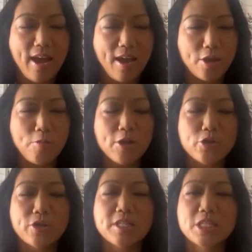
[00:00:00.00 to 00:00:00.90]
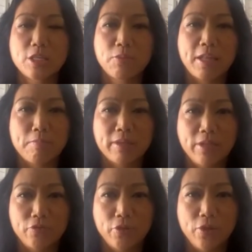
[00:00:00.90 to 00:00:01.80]
acupuncture can stimulate
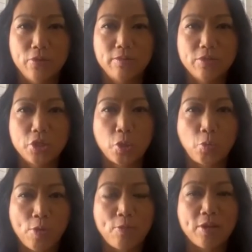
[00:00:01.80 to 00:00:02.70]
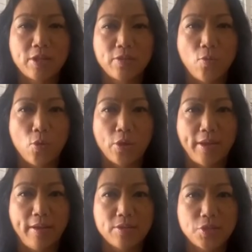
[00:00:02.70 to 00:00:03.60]
blood flow to the reproductive
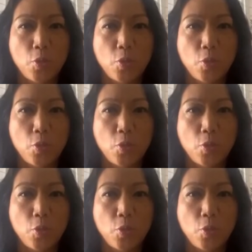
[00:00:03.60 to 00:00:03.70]
organs.